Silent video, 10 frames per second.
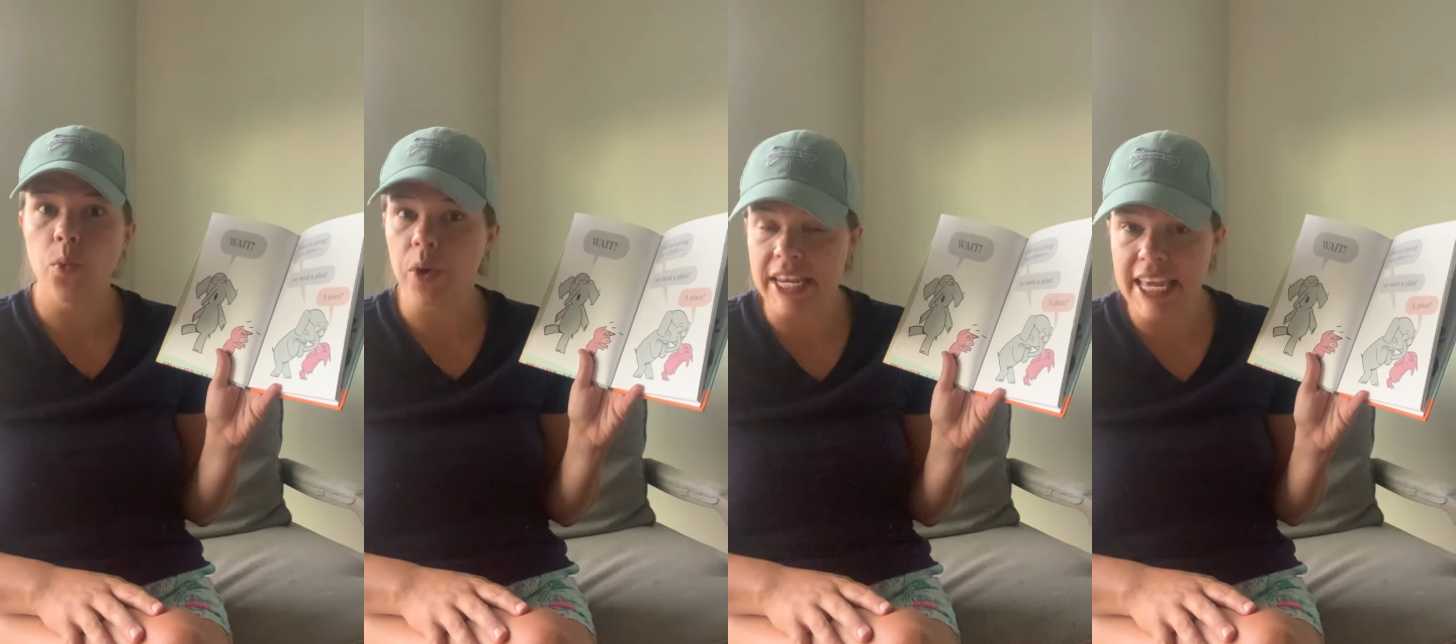
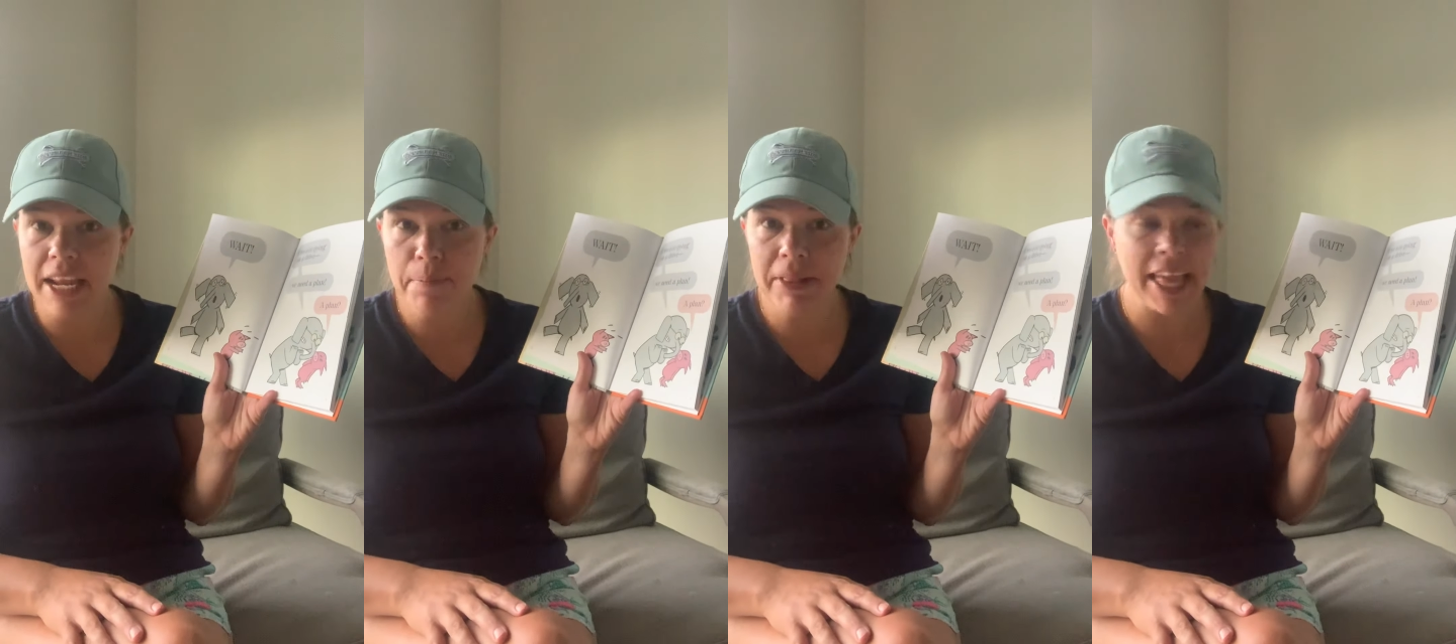we need
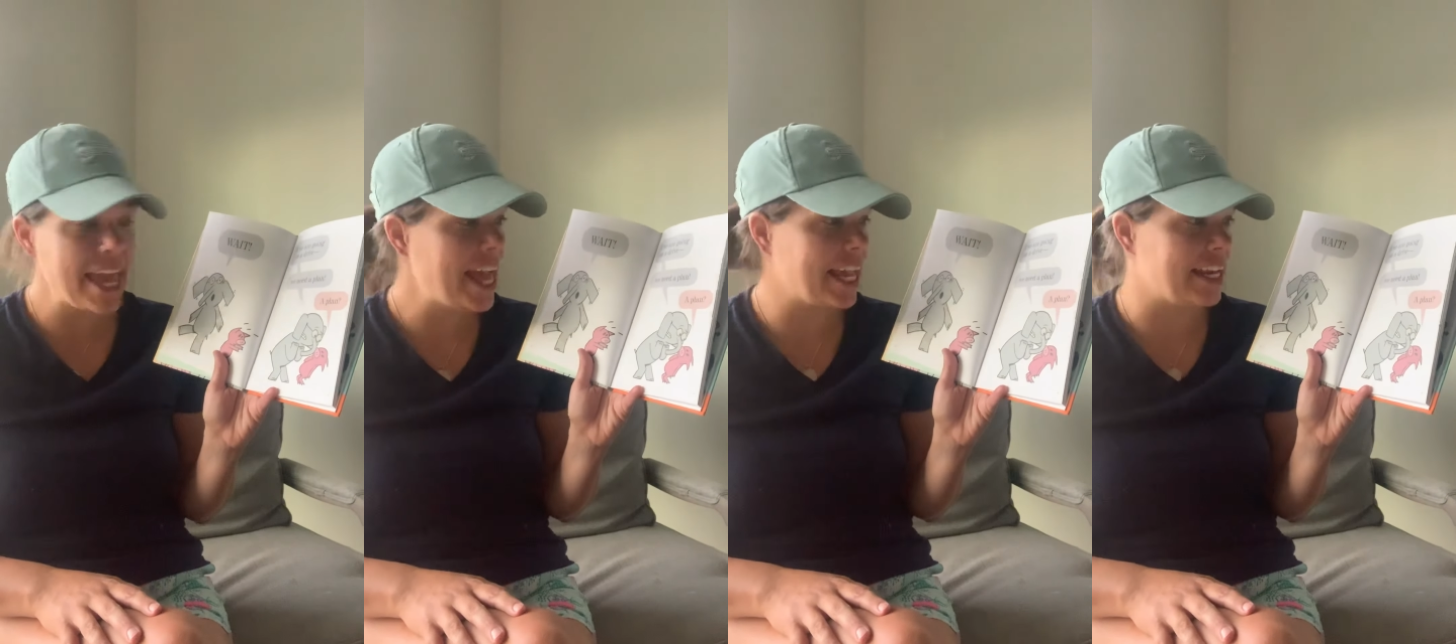a
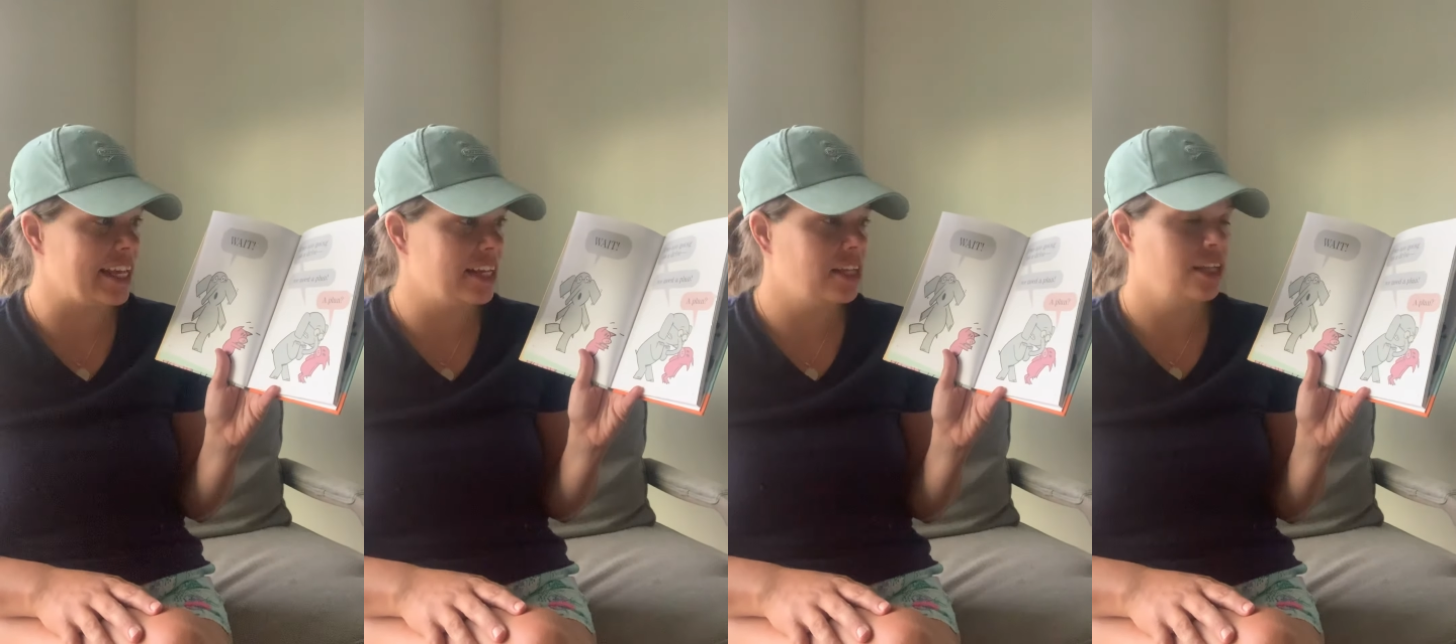plan.
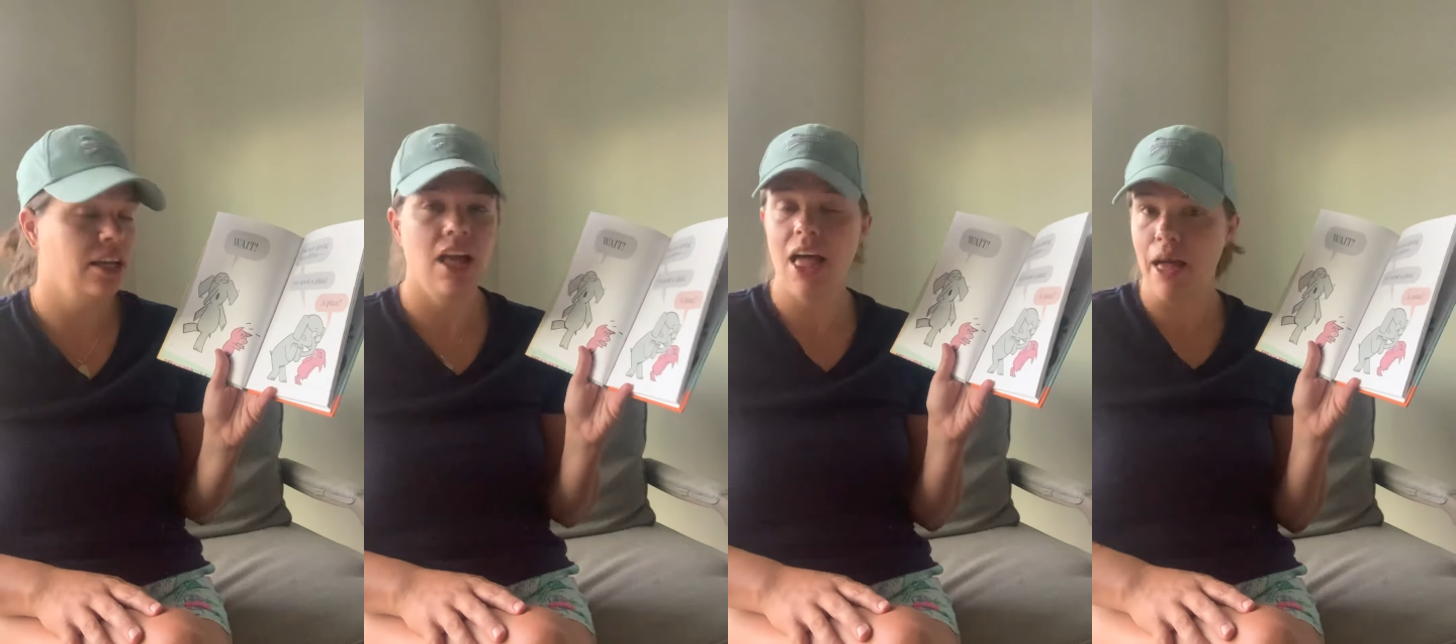
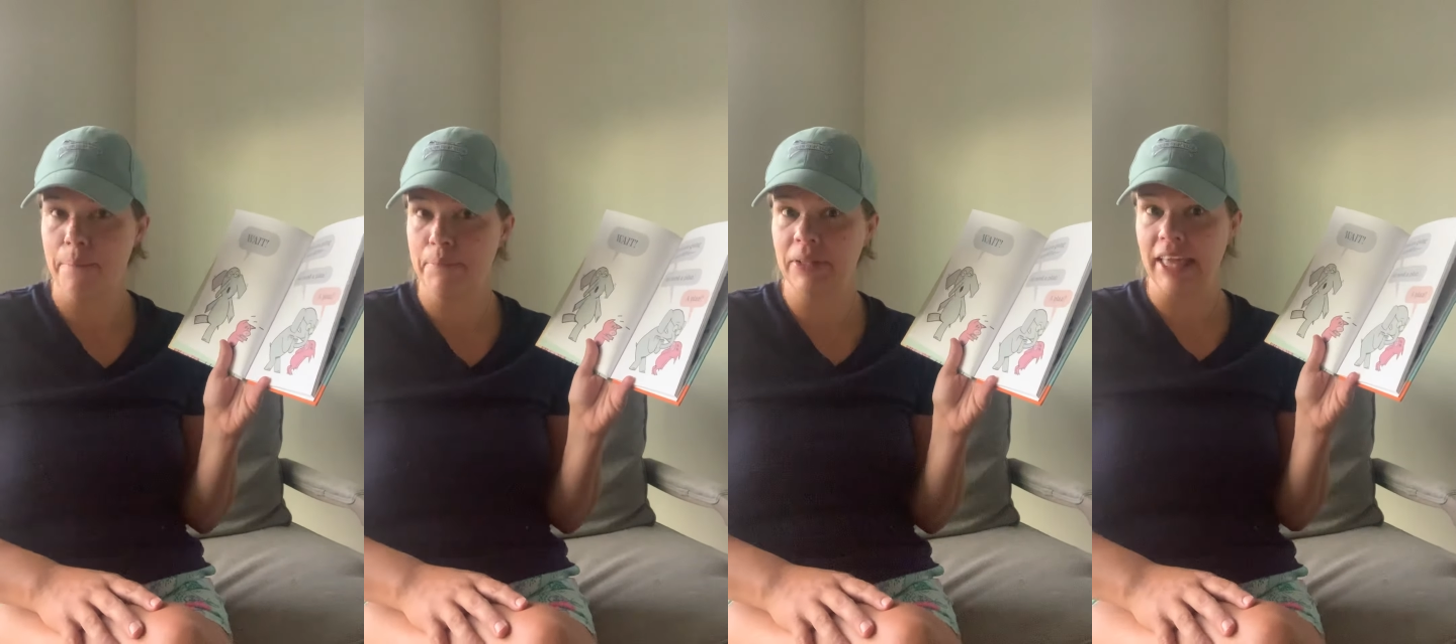A
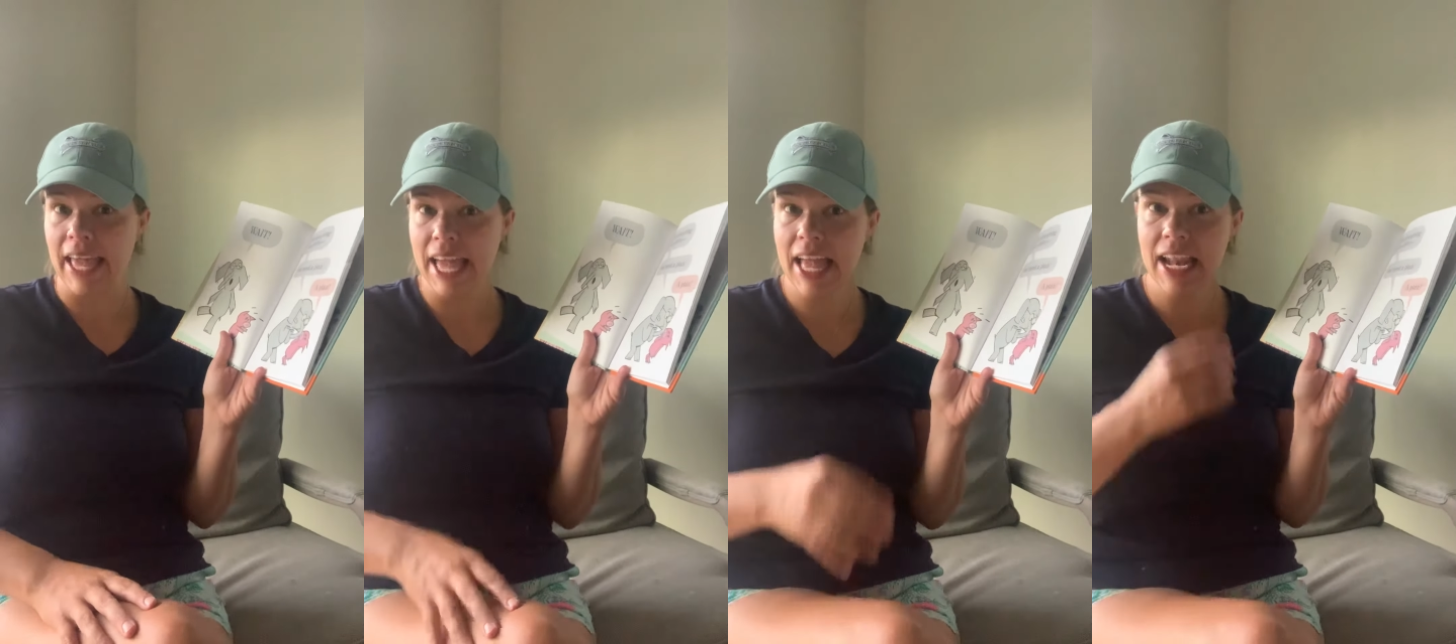
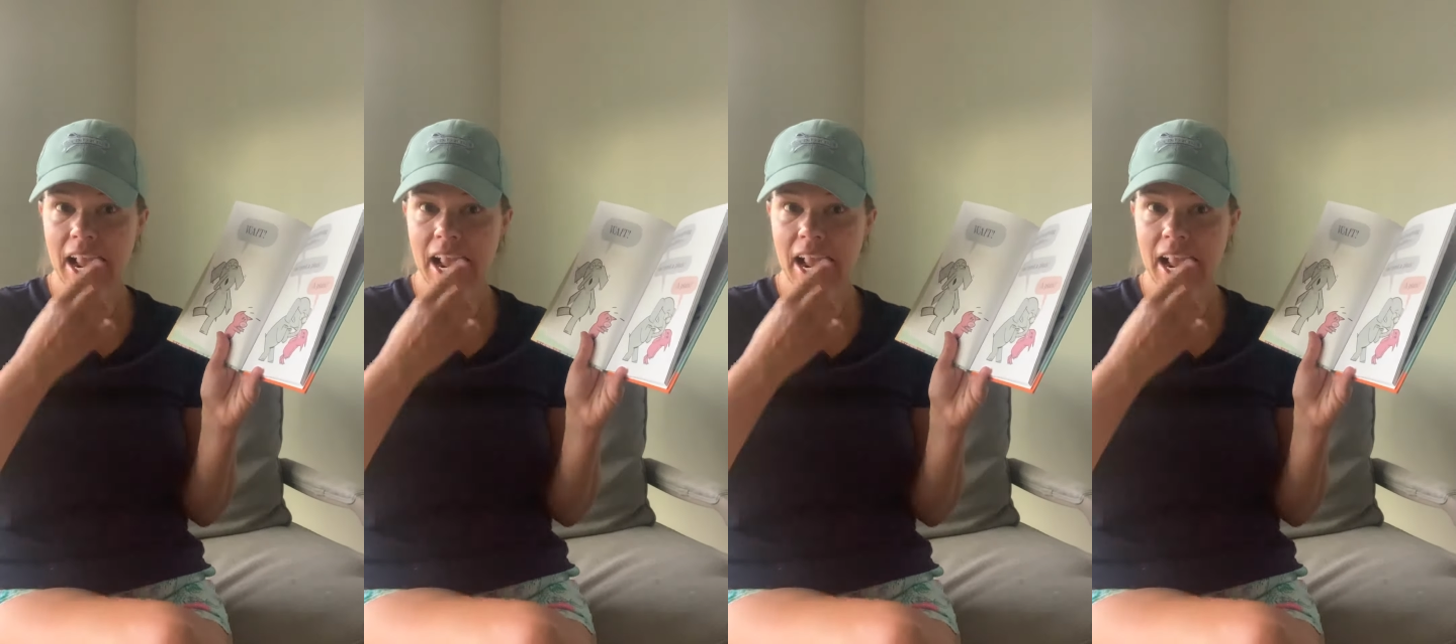plan?